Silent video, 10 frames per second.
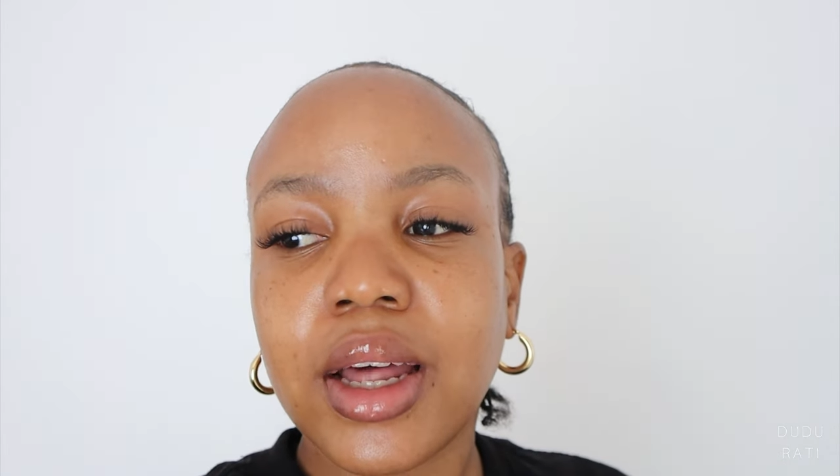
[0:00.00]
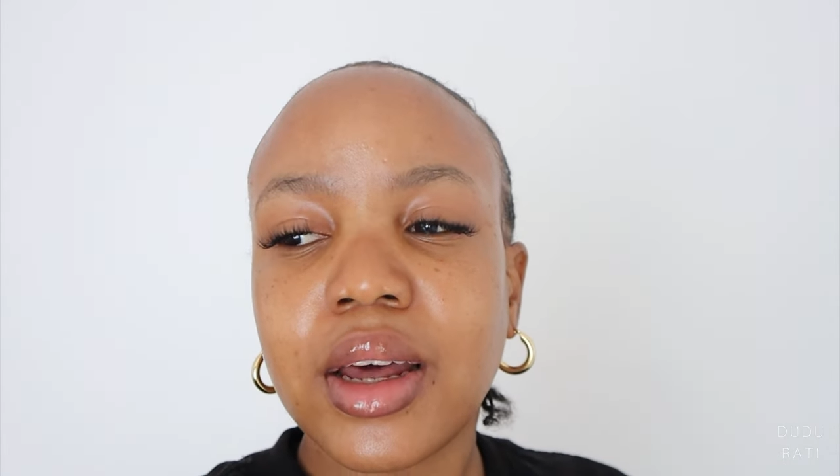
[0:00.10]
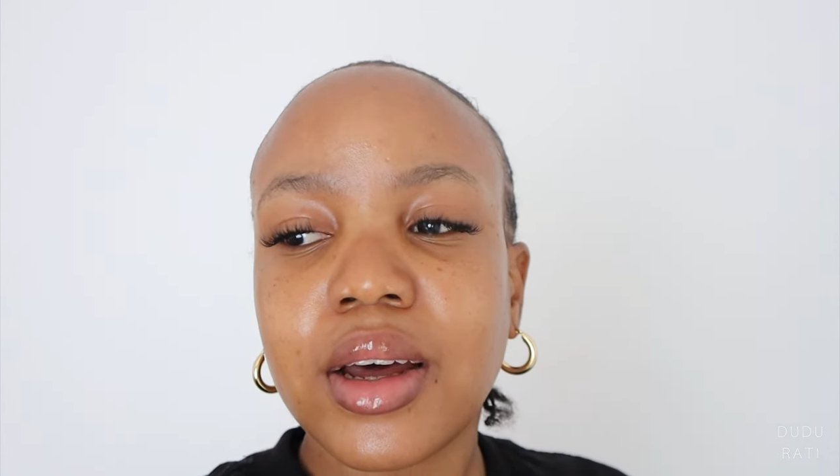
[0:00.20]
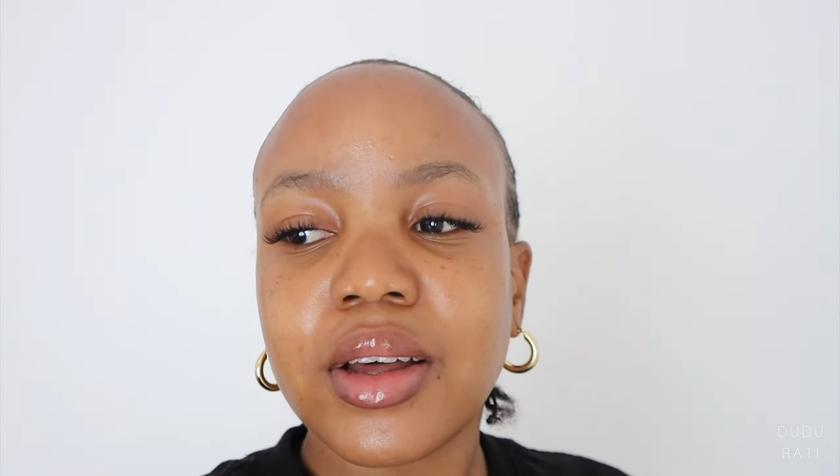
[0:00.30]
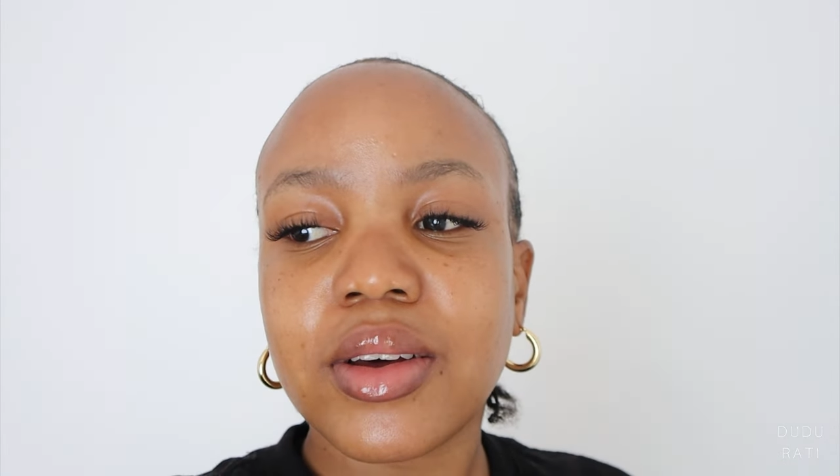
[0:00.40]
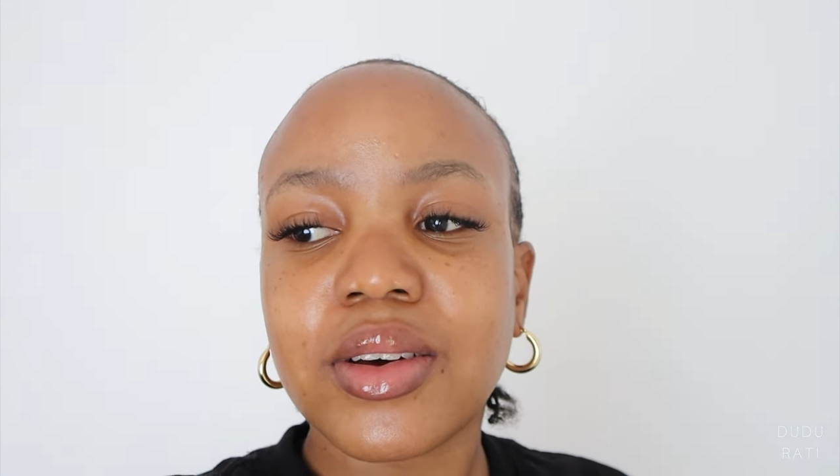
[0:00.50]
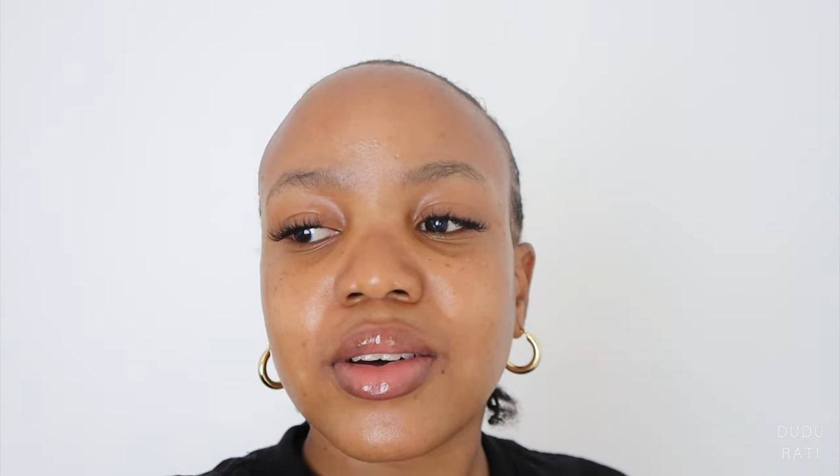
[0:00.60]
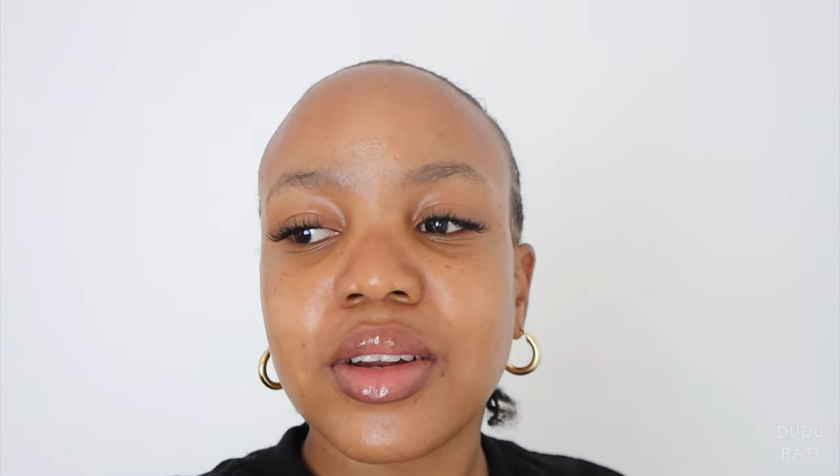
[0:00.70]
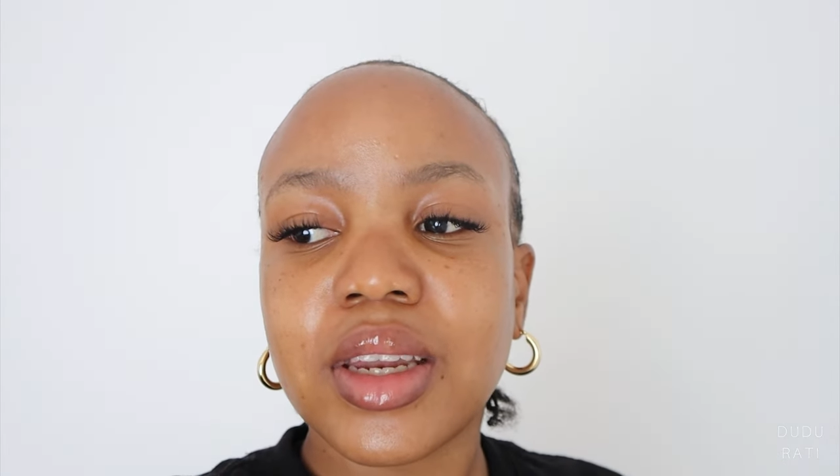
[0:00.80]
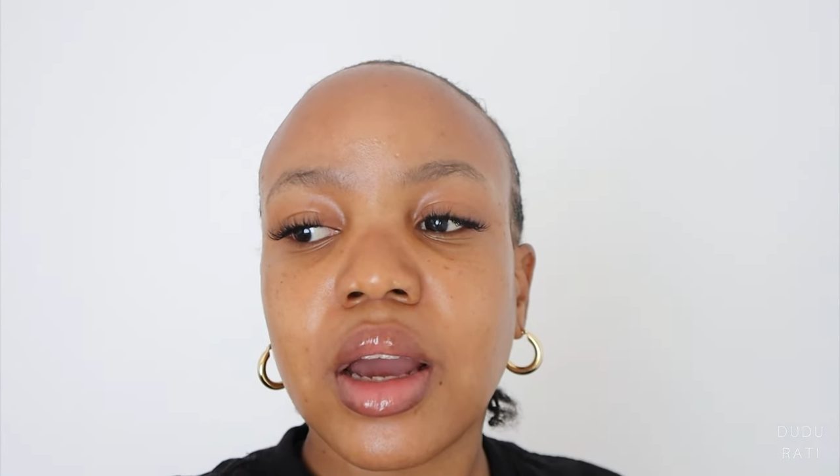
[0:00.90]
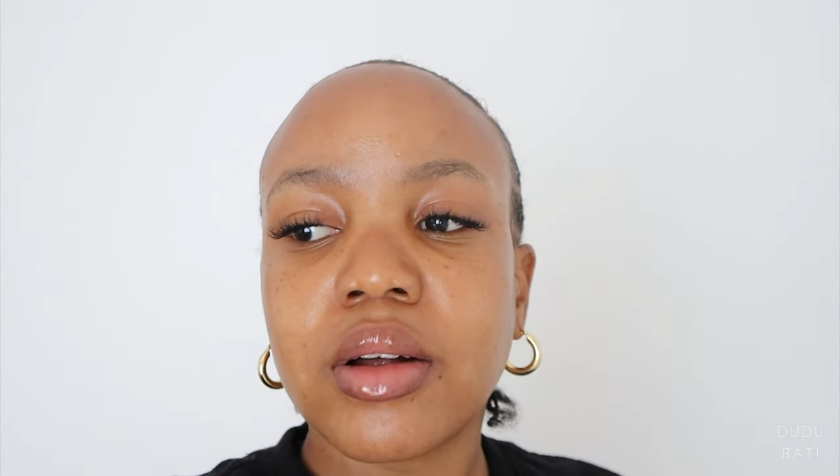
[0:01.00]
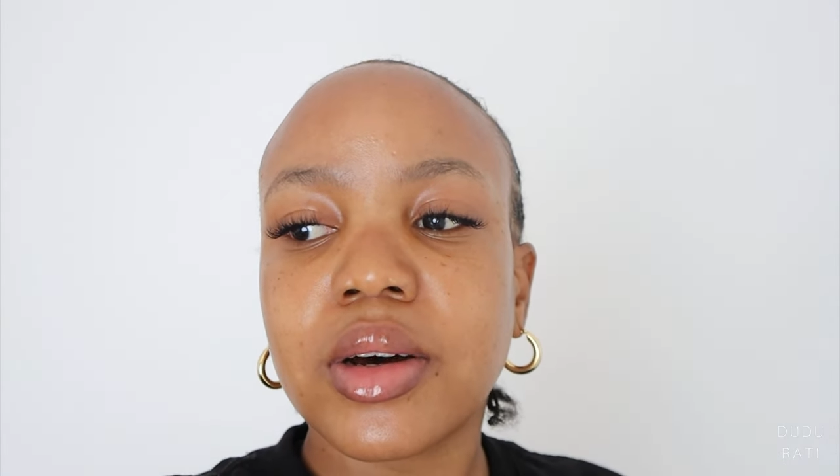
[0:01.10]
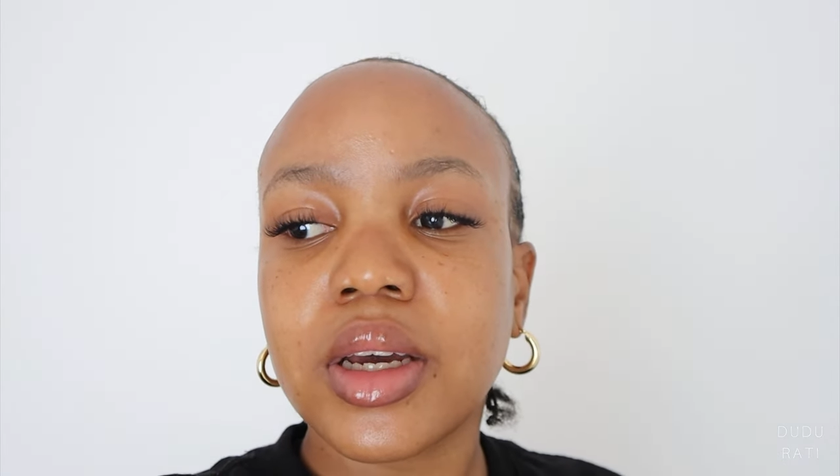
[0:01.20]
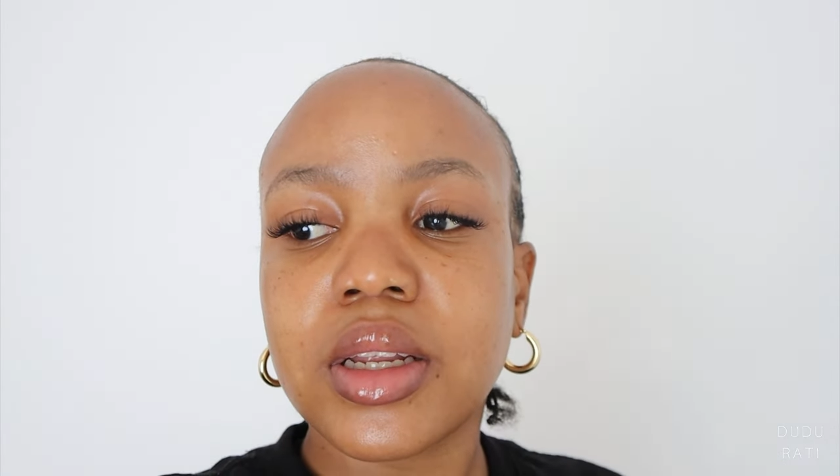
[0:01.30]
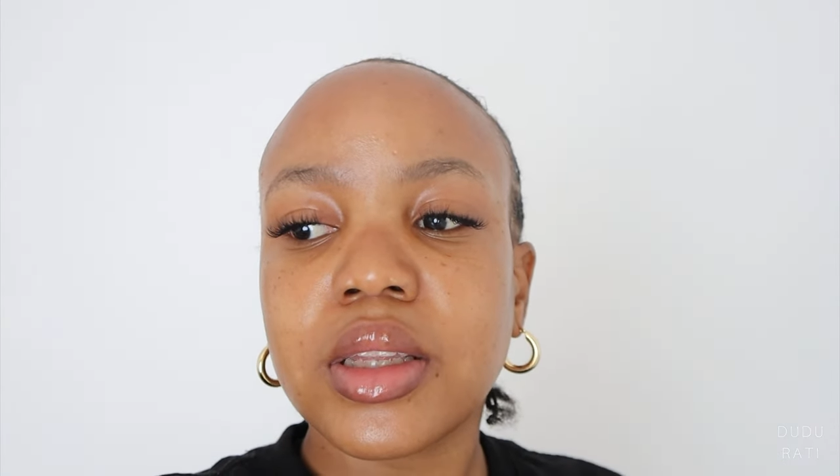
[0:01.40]
I nail
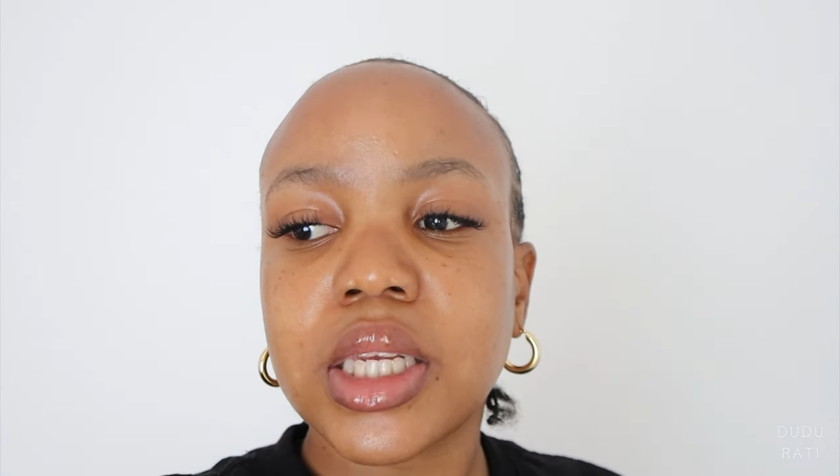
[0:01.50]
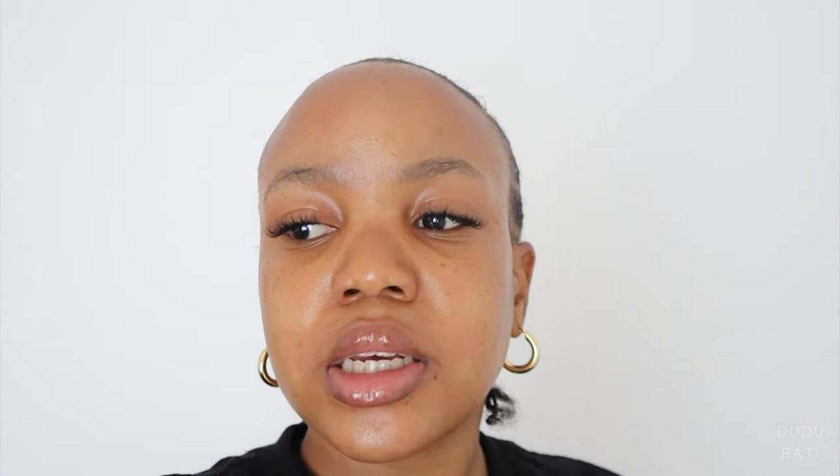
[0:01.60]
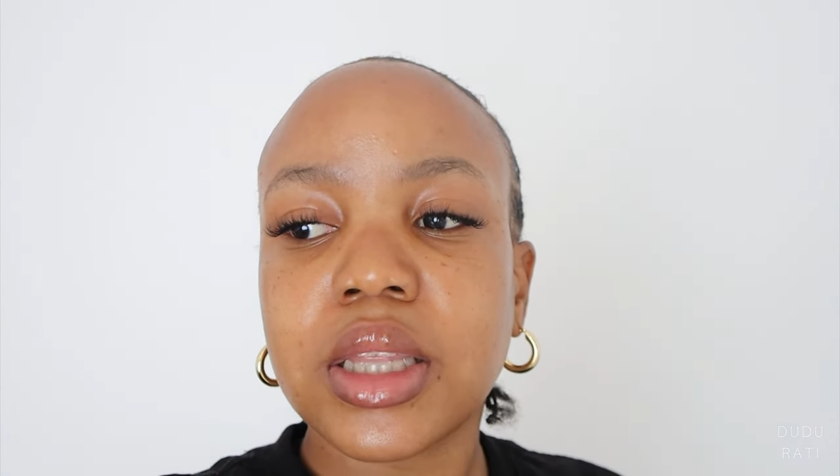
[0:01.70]
it?